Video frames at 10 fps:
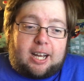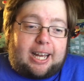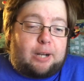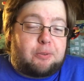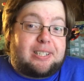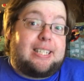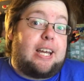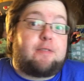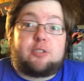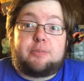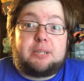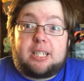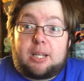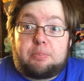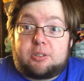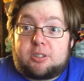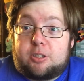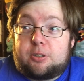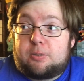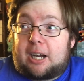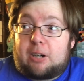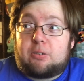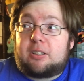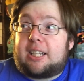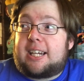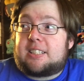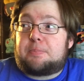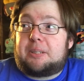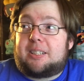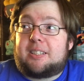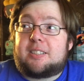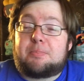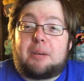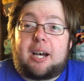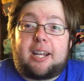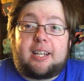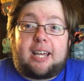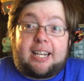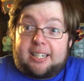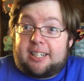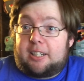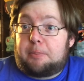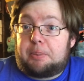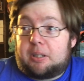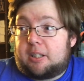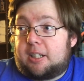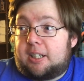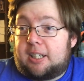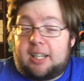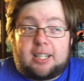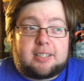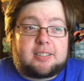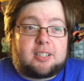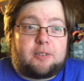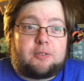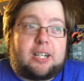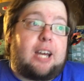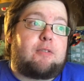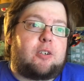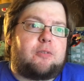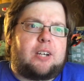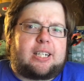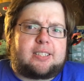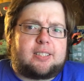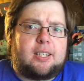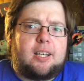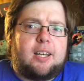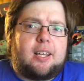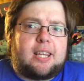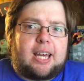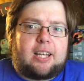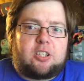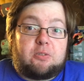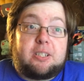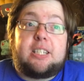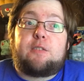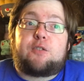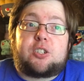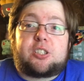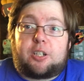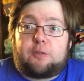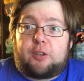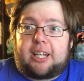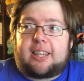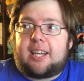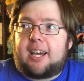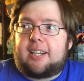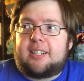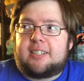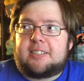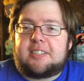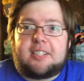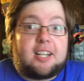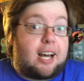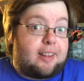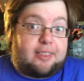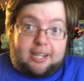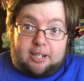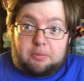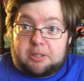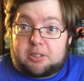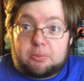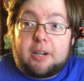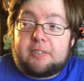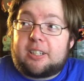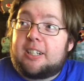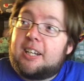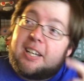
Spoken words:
I would never be able to outclass, because my editing ability and stuff in After Effects that you need for stuff like that is not there whatsoever.